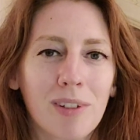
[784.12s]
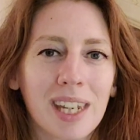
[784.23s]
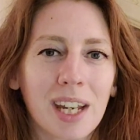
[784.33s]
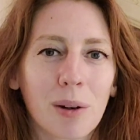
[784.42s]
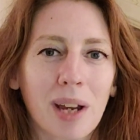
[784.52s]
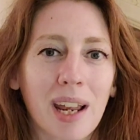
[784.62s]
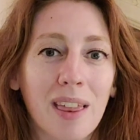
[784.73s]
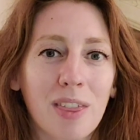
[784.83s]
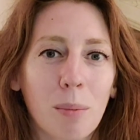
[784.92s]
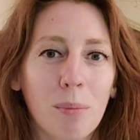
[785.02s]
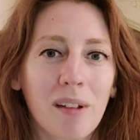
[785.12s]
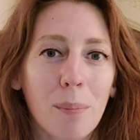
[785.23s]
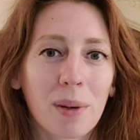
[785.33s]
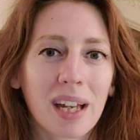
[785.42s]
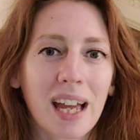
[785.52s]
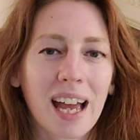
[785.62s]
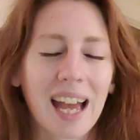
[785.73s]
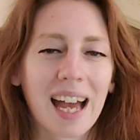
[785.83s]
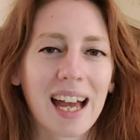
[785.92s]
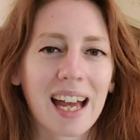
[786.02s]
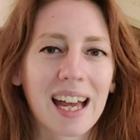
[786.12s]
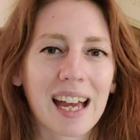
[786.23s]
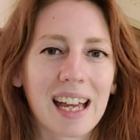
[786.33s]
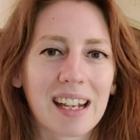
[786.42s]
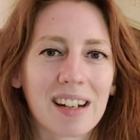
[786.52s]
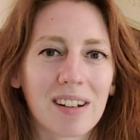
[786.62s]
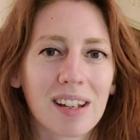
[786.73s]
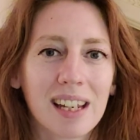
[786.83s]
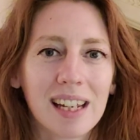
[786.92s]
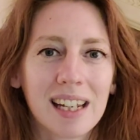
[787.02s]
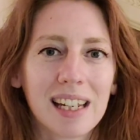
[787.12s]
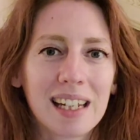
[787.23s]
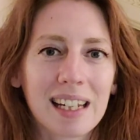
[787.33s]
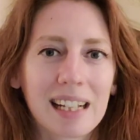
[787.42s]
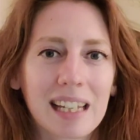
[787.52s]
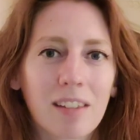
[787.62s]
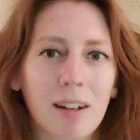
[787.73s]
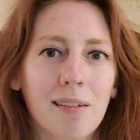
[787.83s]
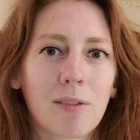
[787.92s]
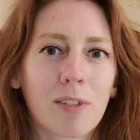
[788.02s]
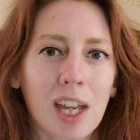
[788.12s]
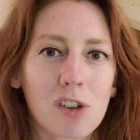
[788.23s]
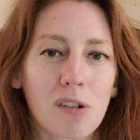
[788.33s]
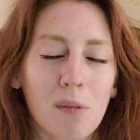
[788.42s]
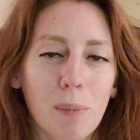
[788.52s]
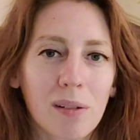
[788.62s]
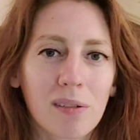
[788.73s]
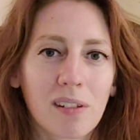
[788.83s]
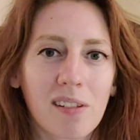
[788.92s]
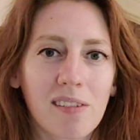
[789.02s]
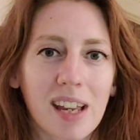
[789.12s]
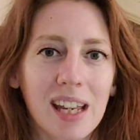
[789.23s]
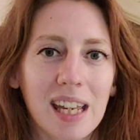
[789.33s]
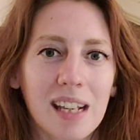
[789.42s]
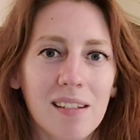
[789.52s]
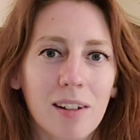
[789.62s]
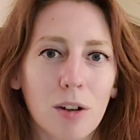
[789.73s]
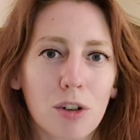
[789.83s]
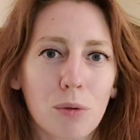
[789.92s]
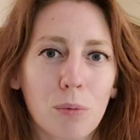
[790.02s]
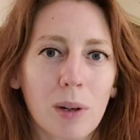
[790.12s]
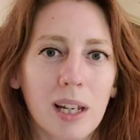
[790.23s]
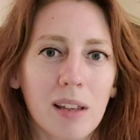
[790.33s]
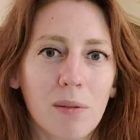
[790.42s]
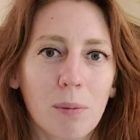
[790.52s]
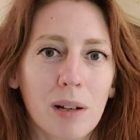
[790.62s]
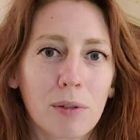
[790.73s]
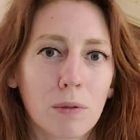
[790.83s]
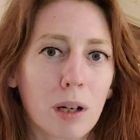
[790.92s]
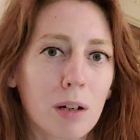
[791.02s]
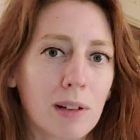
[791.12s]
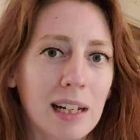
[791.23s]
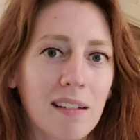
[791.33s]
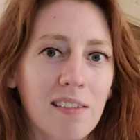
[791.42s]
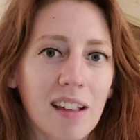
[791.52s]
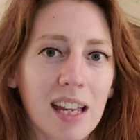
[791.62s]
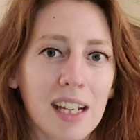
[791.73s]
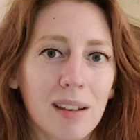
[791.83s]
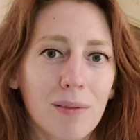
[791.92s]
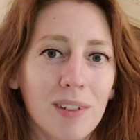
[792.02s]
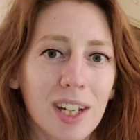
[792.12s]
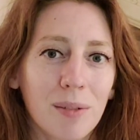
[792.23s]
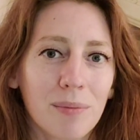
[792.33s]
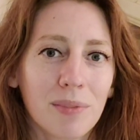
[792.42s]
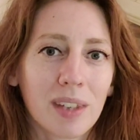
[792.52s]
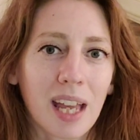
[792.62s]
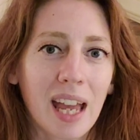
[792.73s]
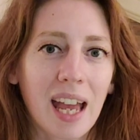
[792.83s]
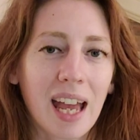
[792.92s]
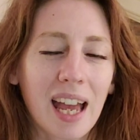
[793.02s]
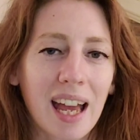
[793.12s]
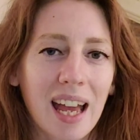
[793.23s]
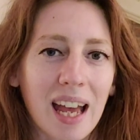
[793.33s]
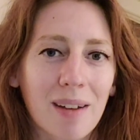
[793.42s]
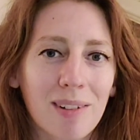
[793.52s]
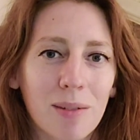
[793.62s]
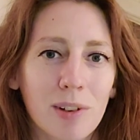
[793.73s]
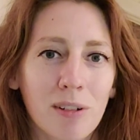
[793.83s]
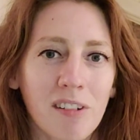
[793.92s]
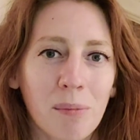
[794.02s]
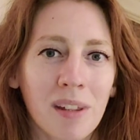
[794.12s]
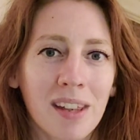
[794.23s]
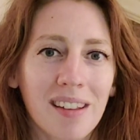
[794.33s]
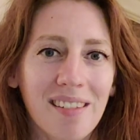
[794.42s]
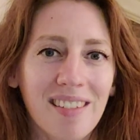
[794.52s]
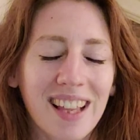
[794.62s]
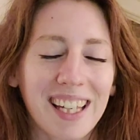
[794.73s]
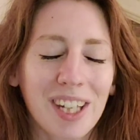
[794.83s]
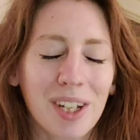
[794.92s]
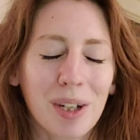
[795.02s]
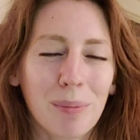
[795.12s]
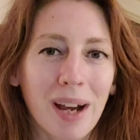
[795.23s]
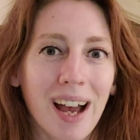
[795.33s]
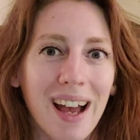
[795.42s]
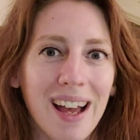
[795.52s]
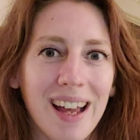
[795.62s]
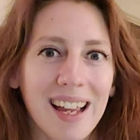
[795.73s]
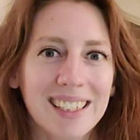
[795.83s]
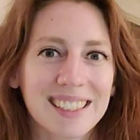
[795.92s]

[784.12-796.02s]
video a thumbs up and click the notifications bell to stay in touch with whenever I release another video. Have a lovely Christmas. Thank you. Bye.